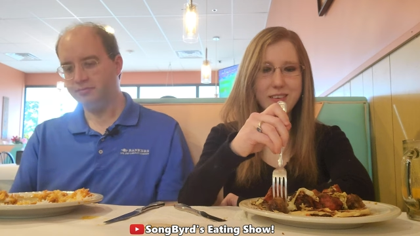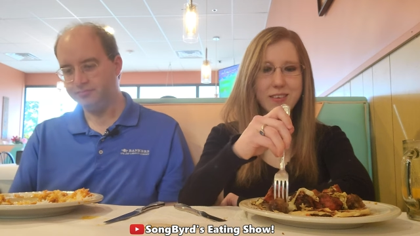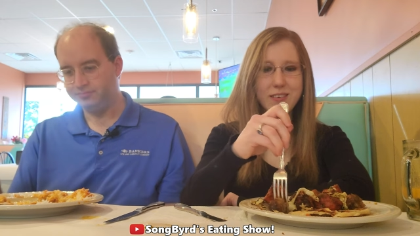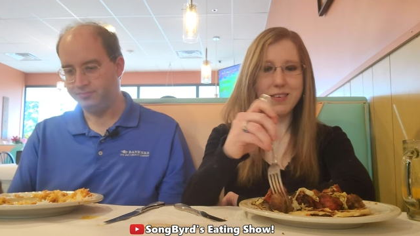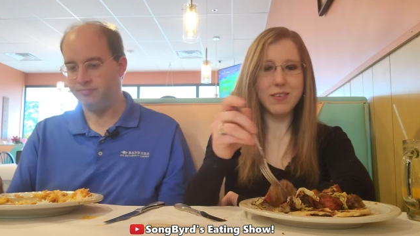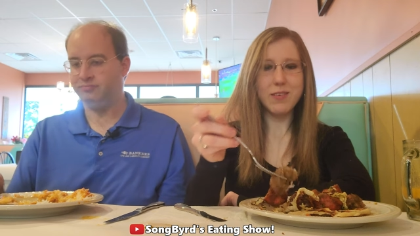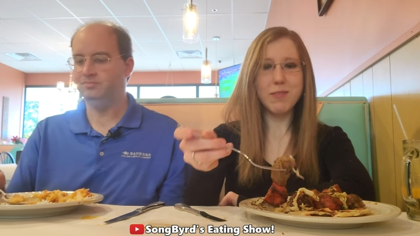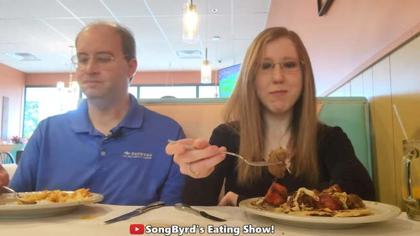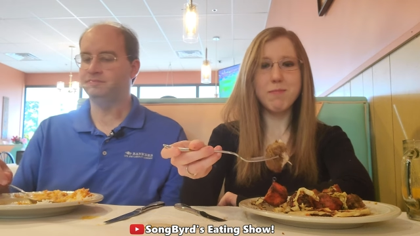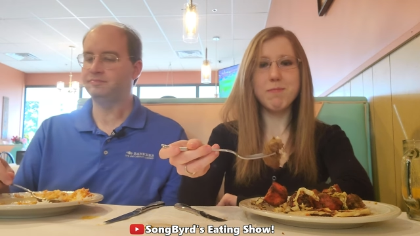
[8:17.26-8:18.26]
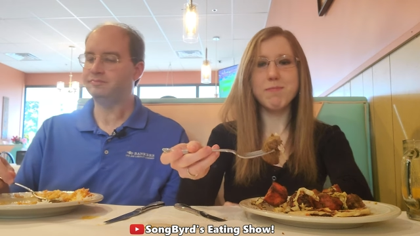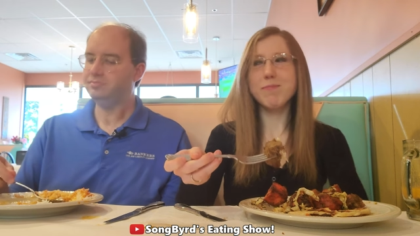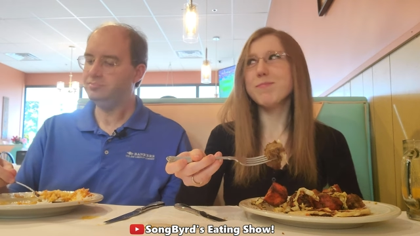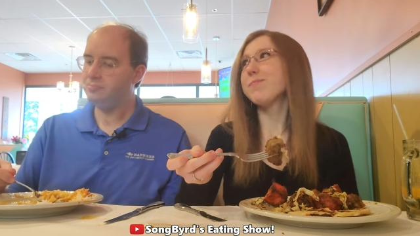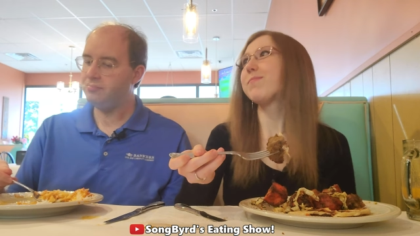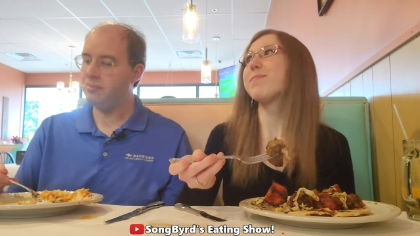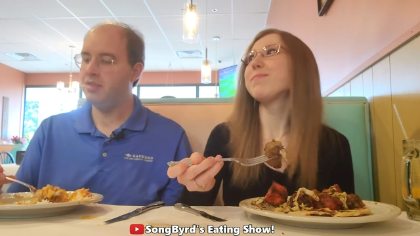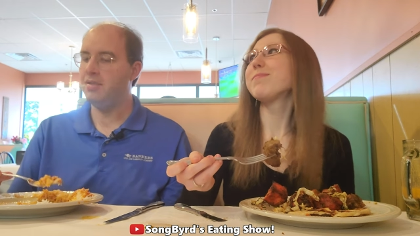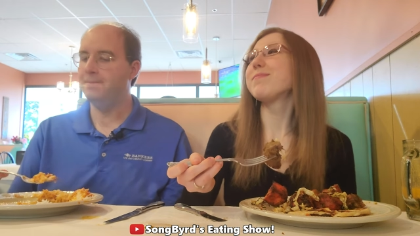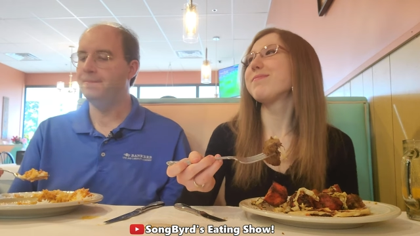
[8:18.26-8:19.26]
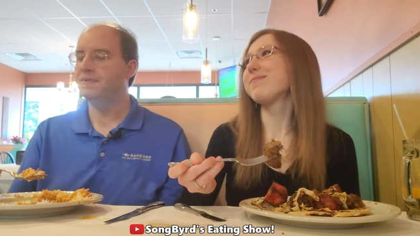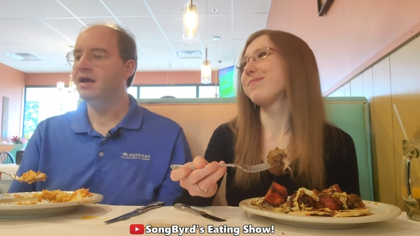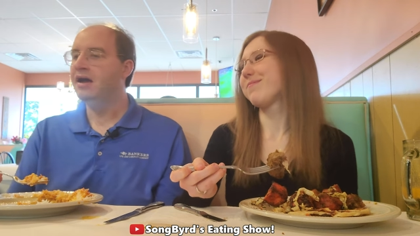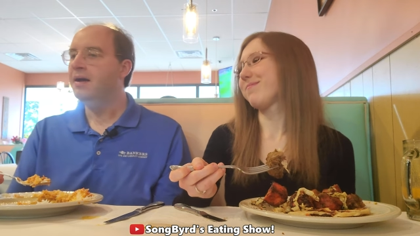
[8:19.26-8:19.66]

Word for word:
Speaker 1: mm-hmm. cheese. Mm-hmm.